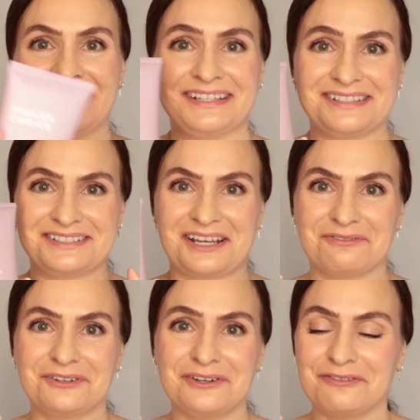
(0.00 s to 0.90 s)
This is
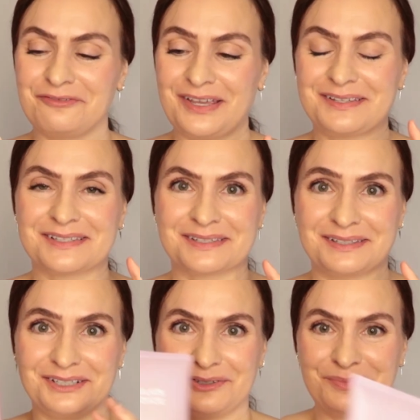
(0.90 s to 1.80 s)
not for your face. It's a
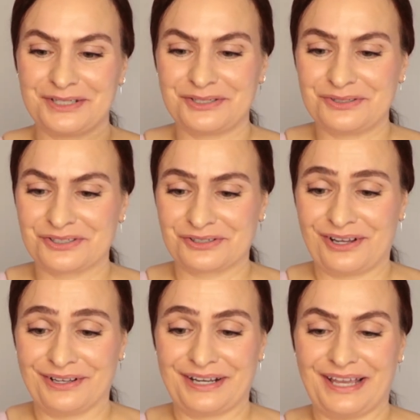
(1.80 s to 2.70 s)
little bit too
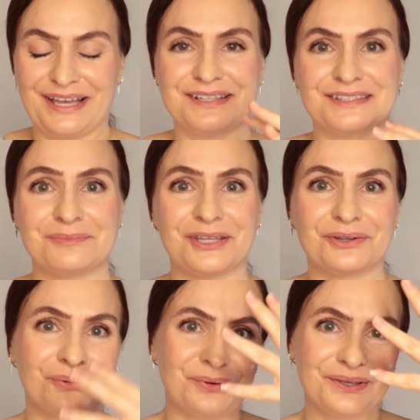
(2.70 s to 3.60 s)
strong, and it has some
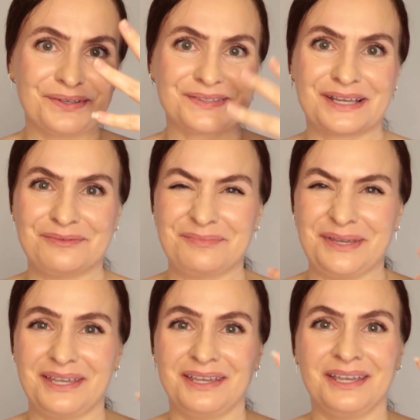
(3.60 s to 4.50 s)
other oils that
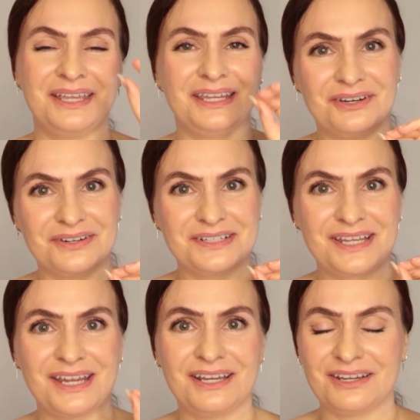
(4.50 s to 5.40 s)
may
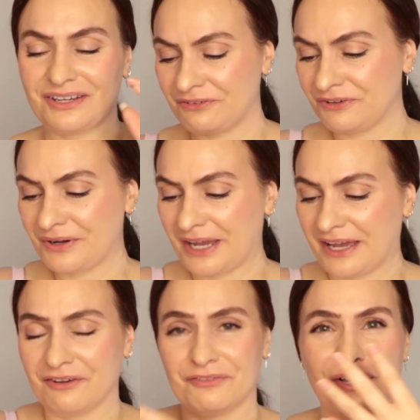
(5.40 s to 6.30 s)
irritate if you
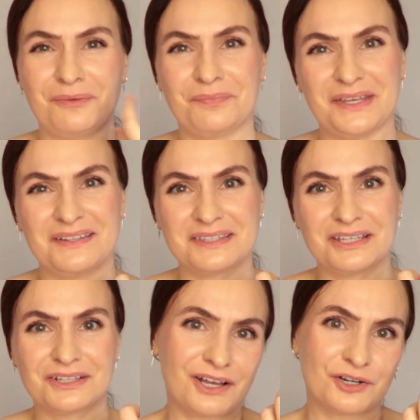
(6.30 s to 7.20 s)
have easily
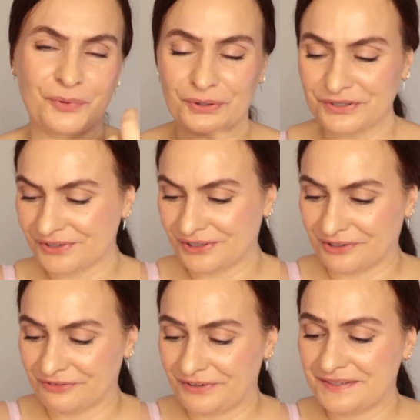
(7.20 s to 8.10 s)
clogged pores on
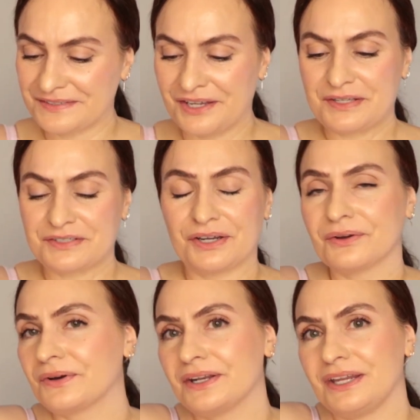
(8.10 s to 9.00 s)
your face, but it's
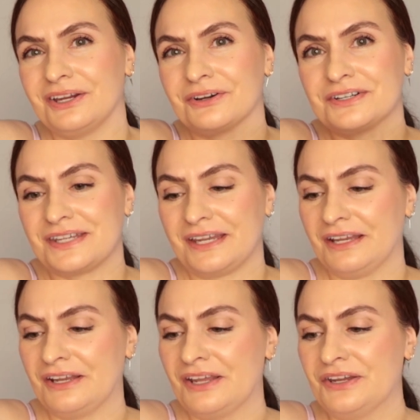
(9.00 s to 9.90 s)
not going to
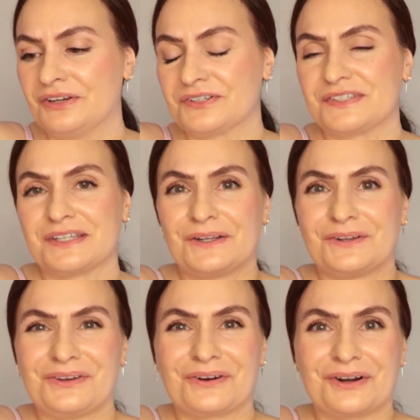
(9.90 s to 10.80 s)
irritate your skin
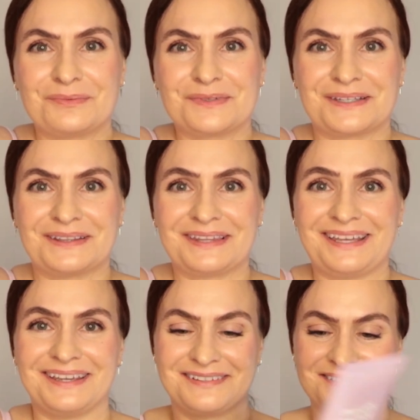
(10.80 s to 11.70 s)
on your arms and
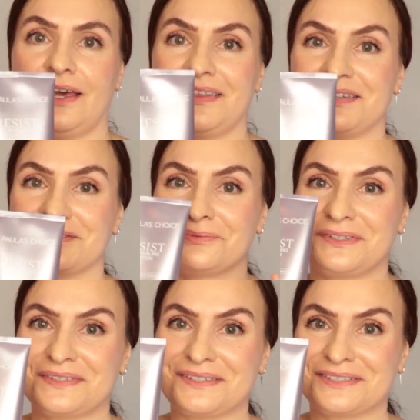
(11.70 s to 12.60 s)
legs. Now this
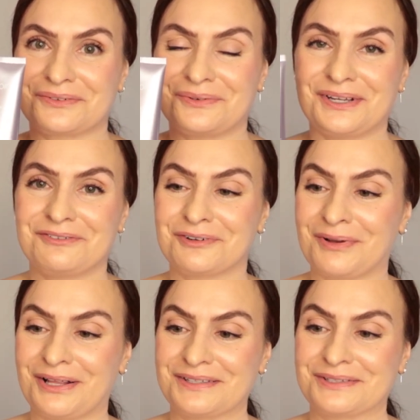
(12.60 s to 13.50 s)
Resist one from
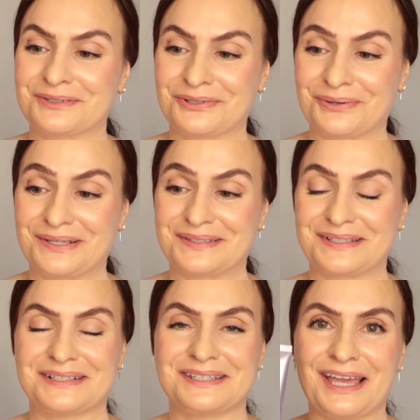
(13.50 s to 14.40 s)
Paula's Choice
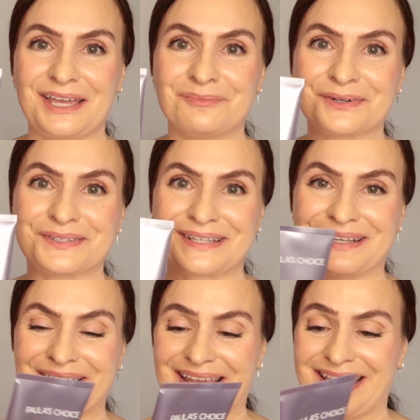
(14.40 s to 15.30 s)
is a
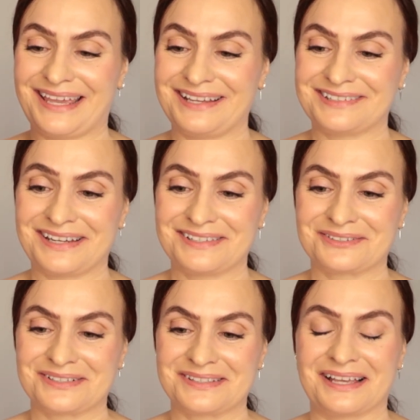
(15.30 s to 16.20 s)
10% AHA,
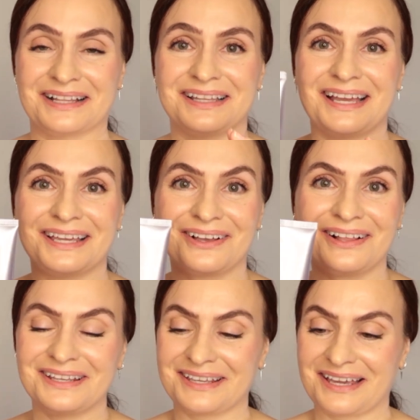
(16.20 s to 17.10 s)
so it's a
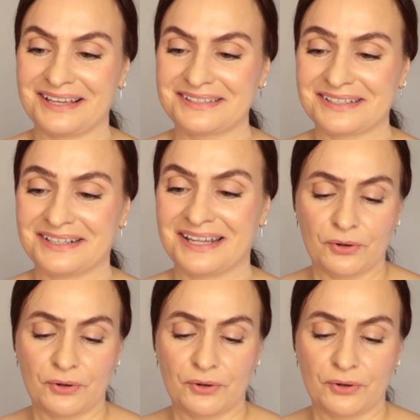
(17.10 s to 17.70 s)
glycolic acid.